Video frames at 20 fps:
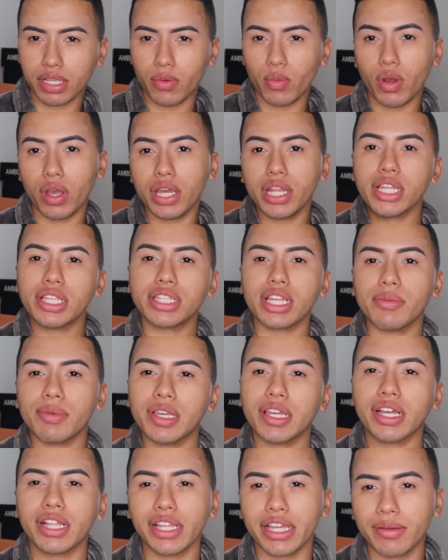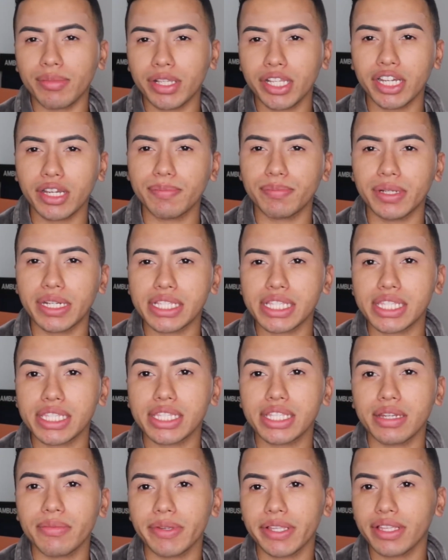Well, it is gonna be a glam look, but it's
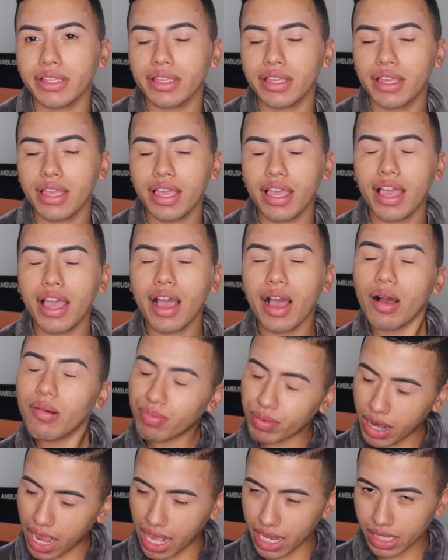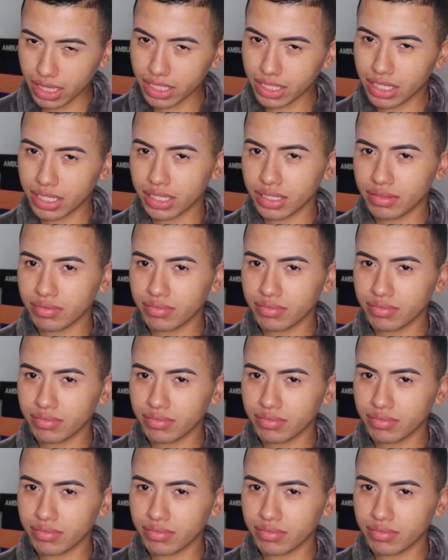gonna be a pride look.